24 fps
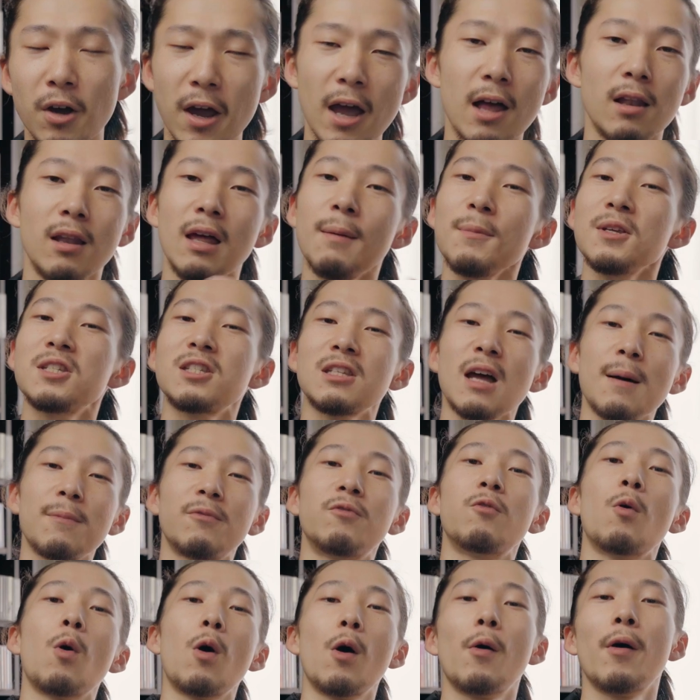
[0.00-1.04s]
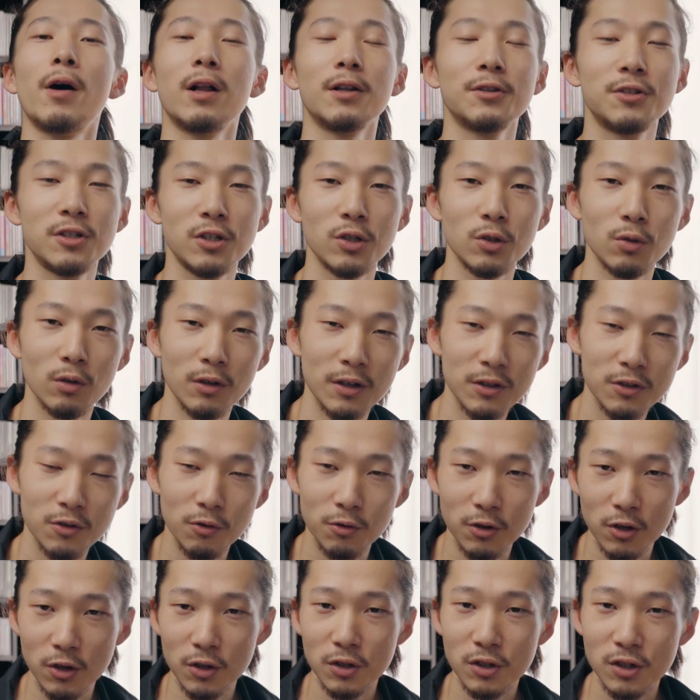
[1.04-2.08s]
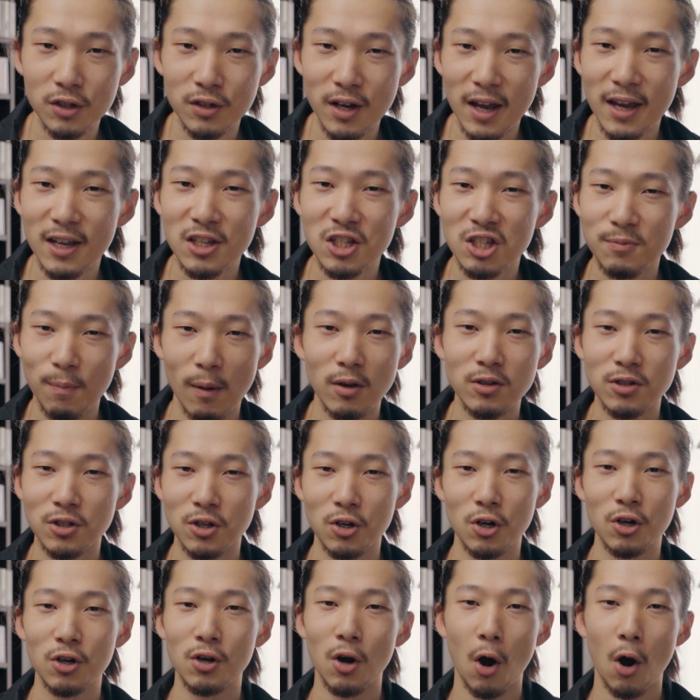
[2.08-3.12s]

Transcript: Okay, let me stop for a while to introduce today's sponsor,